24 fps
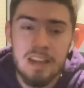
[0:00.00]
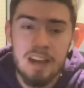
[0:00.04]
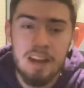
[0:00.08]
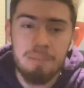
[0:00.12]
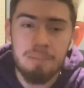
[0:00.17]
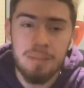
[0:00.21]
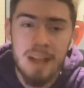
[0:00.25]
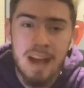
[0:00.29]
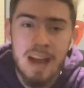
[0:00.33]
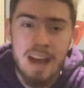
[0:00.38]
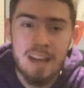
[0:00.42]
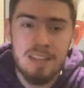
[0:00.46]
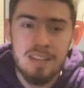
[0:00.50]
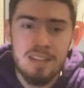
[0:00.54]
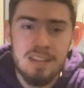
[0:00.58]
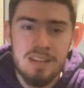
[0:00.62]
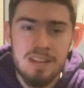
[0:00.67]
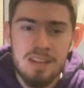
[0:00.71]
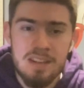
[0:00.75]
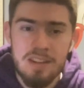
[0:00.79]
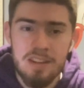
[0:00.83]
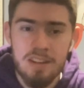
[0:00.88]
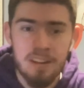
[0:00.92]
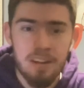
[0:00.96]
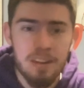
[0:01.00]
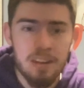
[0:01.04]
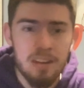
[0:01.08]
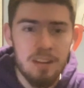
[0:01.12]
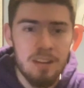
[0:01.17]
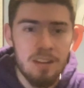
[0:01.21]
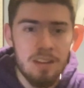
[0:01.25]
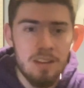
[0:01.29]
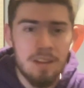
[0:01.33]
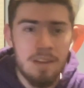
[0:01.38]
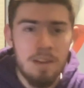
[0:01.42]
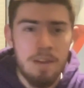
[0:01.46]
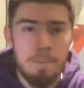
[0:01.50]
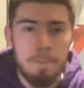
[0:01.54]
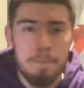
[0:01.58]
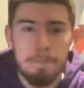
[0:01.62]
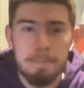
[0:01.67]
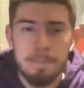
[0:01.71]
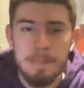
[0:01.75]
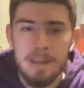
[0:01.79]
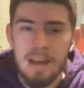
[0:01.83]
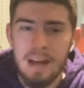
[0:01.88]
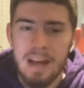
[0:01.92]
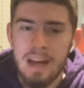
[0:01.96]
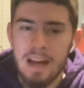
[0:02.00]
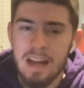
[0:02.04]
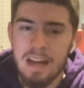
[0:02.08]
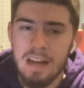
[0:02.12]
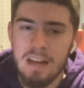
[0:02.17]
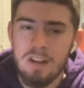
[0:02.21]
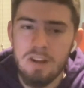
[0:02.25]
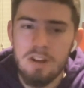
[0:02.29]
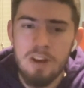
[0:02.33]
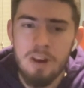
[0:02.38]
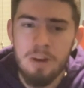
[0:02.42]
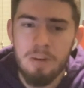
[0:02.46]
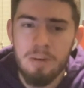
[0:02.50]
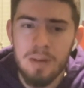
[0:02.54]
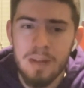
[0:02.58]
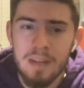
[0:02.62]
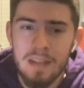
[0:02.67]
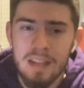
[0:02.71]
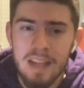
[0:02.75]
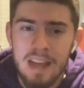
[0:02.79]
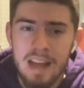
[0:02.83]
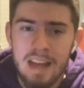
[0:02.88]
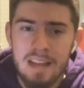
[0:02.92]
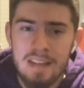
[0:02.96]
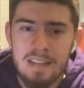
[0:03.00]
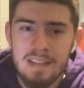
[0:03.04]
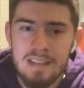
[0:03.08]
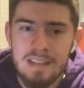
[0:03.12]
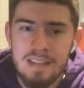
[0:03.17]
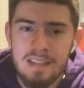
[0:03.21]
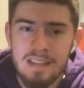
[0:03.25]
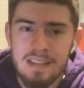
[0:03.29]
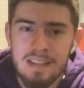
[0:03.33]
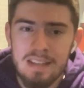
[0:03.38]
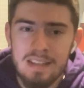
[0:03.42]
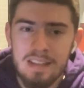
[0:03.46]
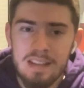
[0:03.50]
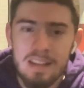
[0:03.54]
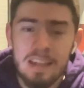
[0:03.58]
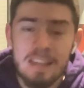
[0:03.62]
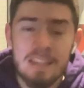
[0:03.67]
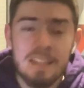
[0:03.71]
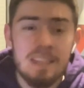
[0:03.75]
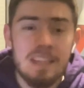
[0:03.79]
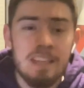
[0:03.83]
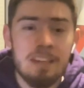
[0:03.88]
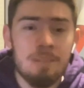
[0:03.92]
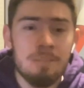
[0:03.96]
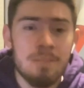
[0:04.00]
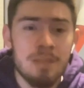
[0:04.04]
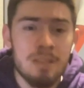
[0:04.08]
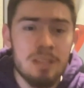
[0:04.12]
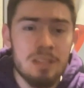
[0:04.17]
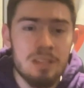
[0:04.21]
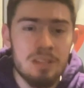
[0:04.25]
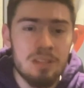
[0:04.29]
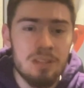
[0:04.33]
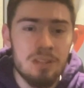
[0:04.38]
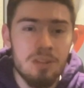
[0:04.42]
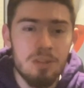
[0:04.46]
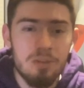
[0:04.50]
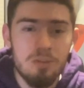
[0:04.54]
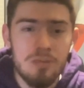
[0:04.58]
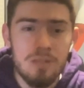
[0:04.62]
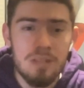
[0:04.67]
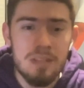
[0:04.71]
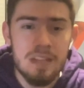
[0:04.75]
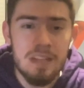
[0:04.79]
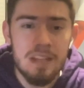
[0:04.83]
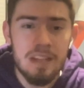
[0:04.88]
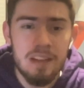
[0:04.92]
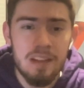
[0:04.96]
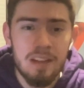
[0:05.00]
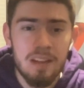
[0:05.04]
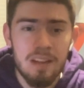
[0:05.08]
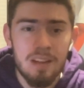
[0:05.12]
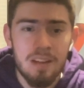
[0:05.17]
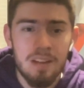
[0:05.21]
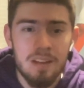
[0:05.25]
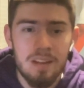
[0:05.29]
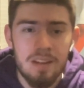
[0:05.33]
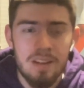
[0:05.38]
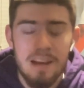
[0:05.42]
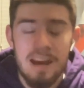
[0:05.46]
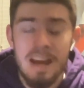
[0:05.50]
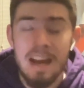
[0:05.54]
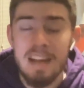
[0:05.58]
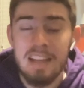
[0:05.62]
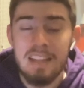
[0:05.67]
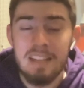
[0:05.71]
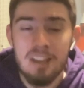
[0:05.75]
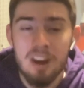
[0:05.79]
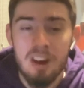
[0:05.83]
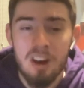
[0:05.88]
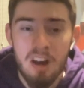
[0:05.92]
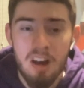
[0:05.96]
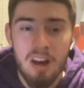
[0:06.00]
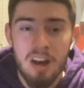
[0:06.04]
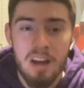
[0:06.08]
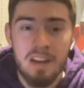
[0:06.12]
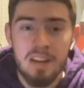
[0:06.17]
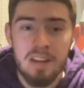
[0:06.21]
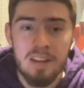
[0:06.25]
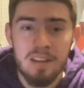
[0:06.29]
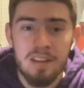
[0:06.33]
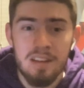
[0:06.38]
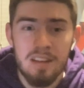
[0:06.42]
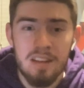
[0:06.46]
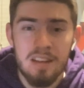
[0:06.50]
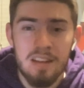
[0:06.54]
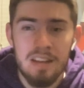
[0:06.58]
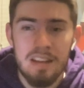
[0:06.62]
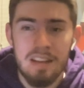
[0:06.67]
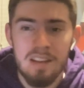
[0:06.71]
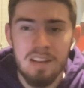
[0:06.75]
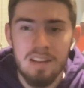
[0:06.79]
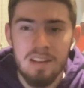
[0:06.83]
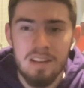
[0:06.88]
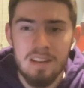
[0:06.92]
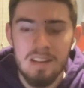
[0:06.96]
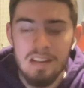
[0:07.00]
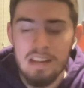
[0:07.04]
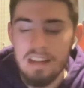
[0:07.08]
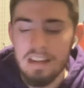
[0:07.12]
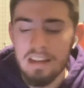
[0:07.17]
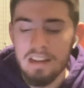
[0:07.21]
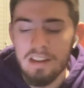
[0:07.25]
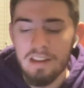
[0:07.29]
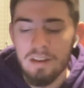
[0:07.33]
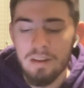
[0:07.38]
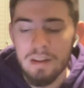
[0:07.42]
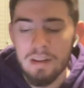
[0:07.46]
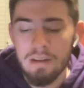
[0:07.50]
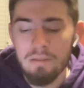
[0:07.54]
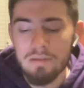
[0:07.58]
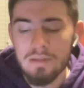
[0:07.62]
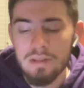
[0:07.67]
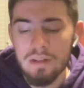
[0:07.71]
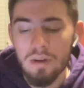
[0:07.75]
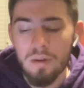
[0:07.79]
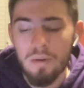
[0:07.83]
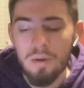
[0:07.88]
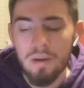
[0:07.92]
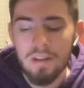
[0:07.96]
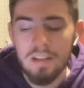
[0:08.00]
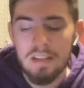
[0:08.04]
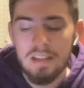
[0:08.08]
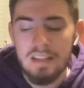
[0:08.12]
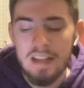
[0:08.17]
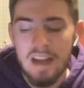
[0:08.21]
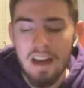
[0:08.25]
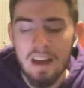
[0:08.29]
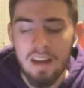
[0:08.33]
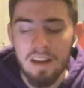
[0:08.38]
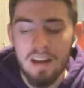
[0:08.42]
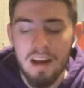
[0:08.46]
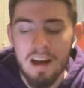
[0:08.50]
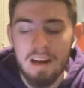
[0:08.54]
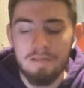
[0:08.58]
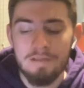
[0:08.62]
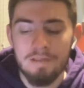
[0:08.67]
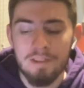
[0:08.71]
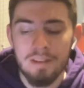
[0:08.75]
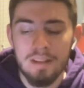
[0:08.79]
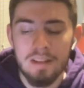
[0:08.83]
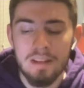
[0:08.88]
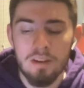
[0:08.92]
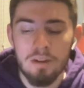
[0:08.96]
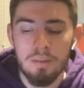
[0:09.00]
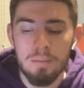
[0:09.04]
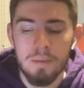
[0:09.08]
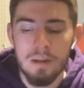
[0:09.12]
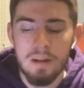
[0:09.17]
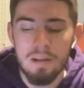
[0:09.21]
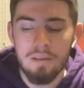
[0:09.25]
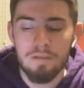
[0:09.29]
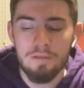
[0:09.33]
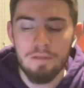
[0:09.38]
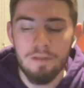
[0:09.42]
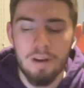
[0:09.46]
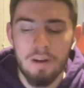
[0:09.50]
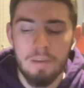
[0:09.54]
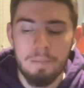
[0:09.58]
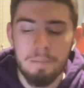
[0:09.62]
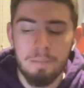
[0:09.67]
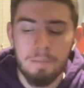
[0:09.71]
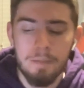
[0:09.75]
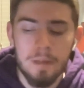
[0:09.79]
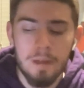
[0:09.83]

last year, knowing that his team is losing a ton, he was going to tail off a little bit from